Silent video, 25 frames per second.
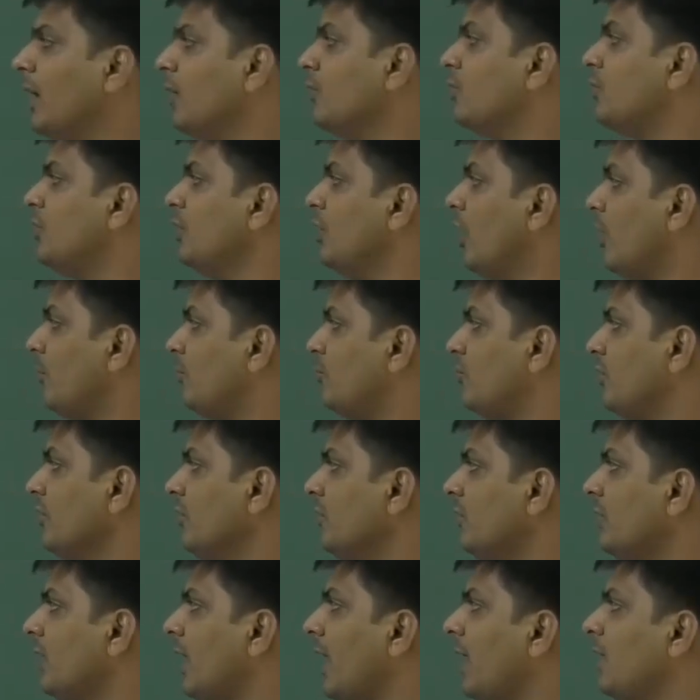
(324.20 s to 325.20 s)
we have three
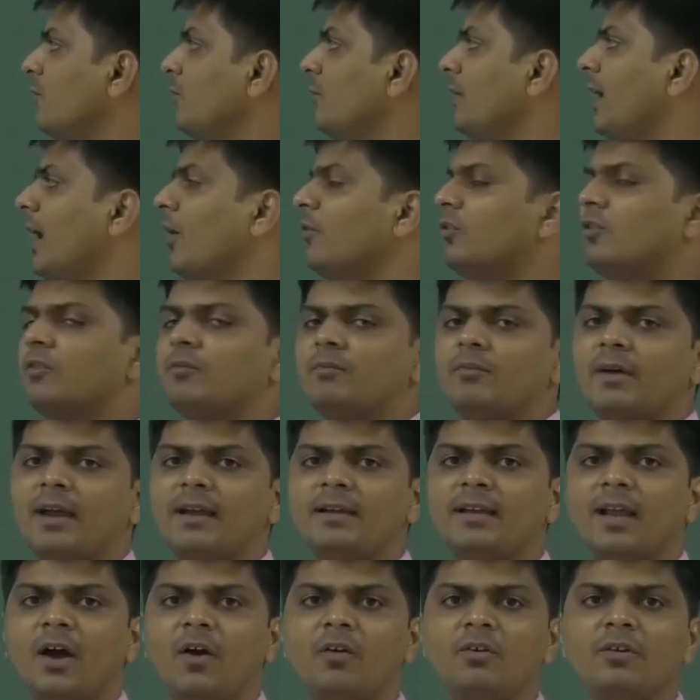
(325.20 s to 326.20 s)
options and we have to
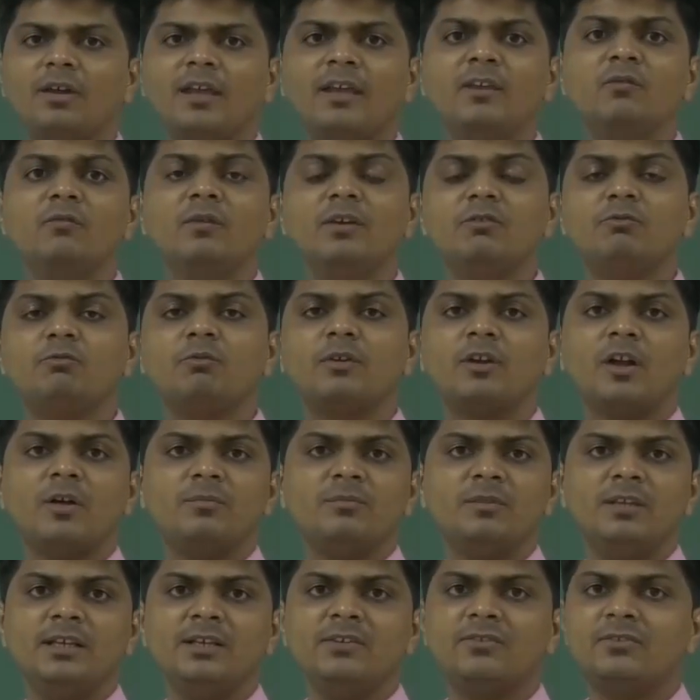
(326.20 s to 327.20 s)
find out in which one
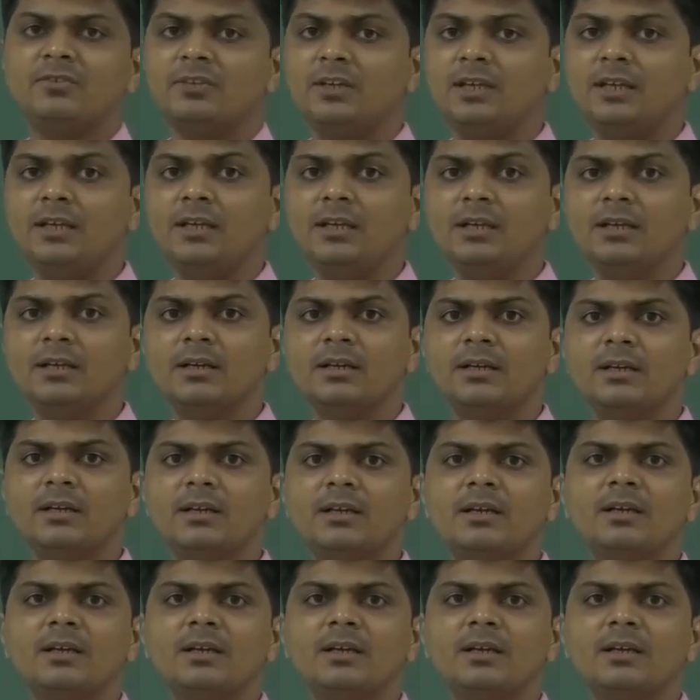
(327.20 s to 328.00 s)
of these three